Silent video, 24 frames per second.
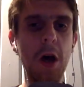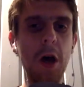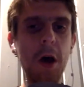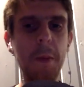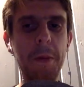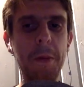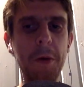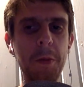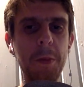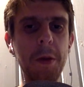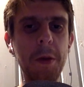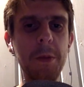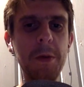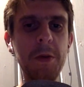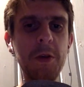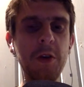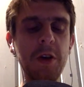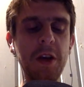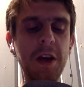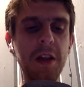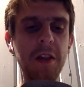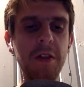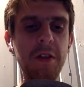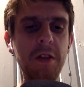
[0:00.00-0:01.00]
but maybe
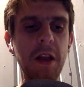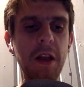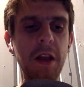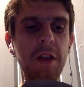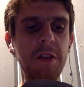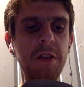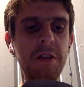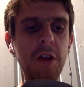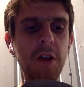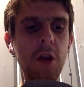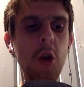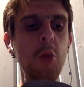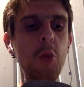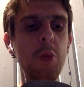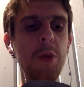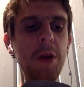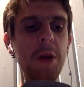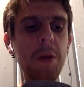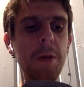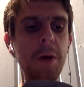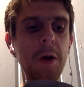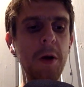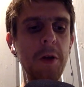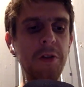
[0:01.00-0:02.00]
you can tell us a little
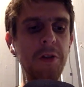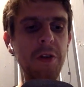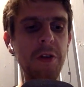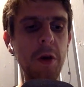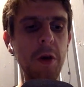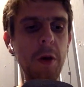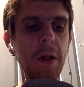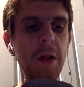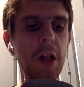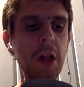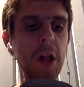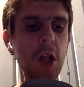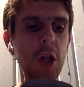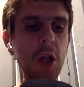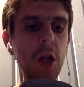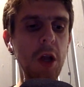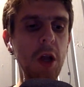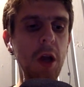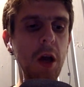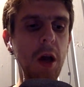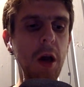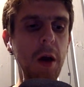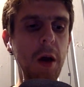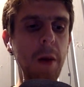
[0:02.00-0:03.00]
bit about
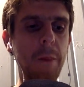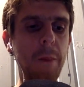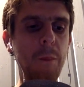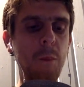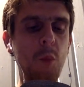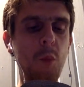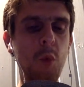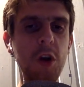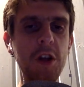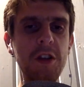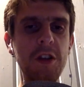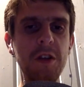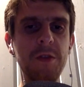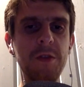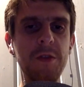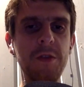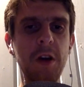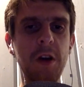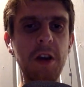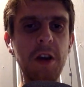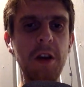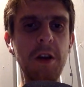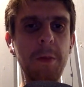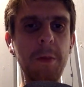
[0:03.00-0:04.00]
um, what you've
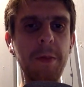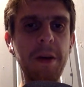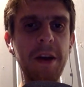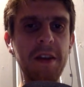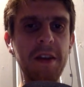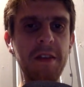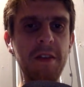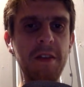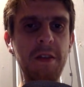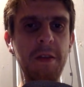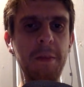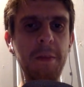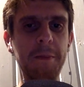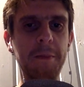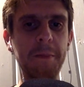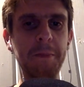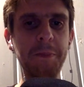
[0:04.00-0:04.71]
done in the past.